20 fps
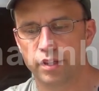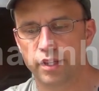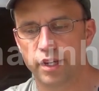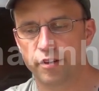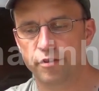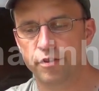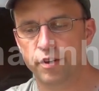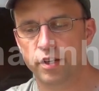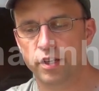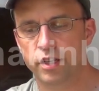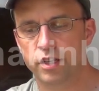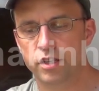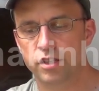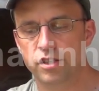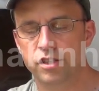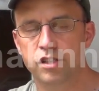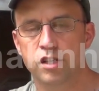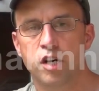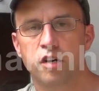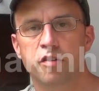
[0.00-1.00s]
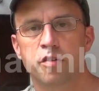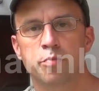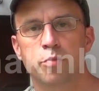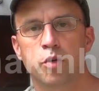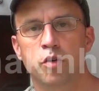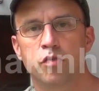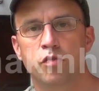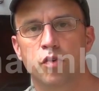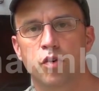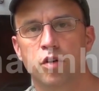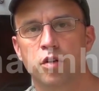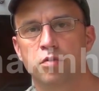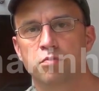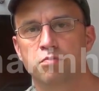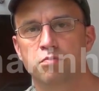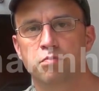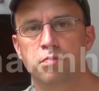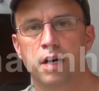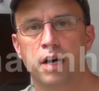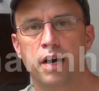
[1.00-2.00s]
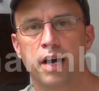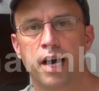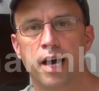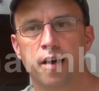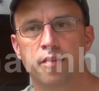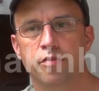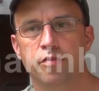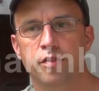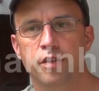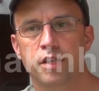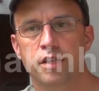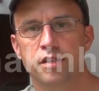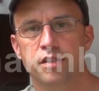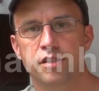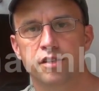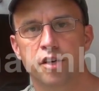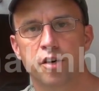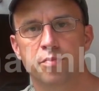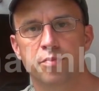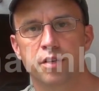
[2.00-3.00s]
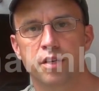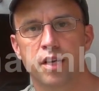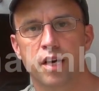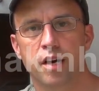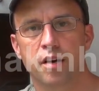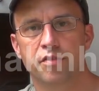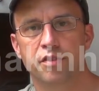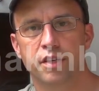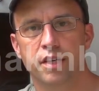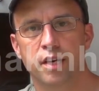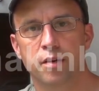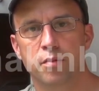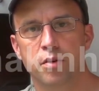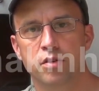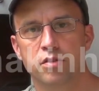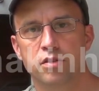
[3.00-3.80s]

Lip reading: They have fairly good snow removal. About half of it is sloped enough to get